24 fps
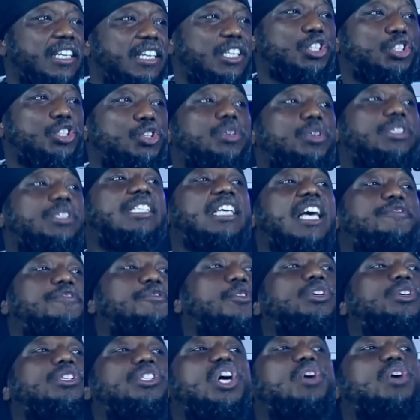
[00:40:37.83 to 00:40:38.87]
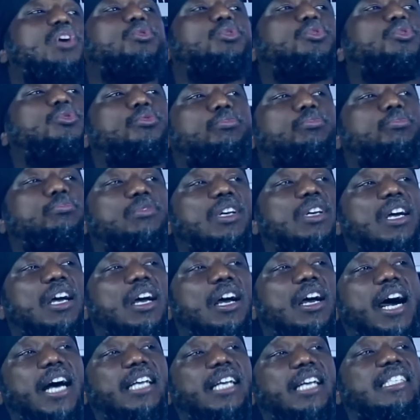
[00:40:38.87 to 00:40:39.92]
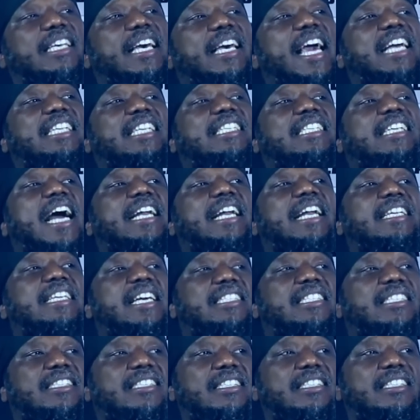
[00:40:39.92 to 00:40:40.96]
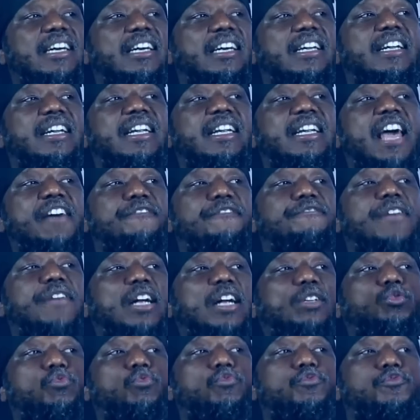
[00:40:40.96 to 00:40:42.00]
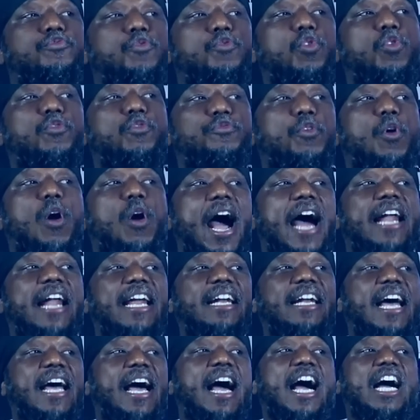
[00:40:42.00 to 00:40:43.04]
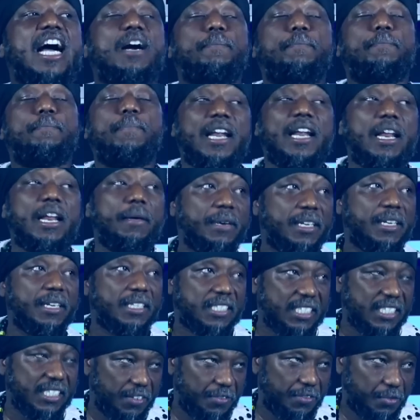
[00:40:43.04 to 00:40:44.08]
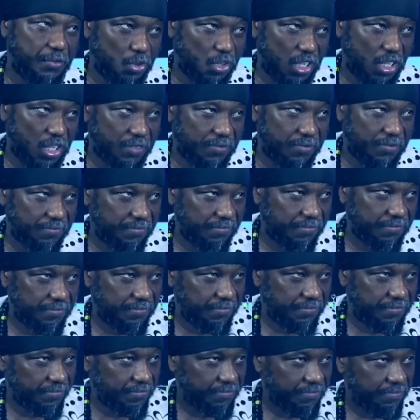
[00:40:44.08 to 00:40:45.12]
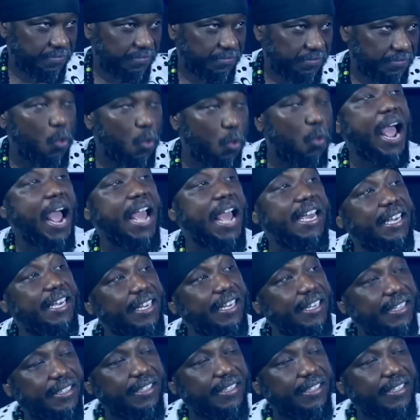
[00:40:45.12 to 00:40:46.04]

Joseph Osei-Wusu, has urged Ghanaians never to vote for another hung parliament in the future. Why?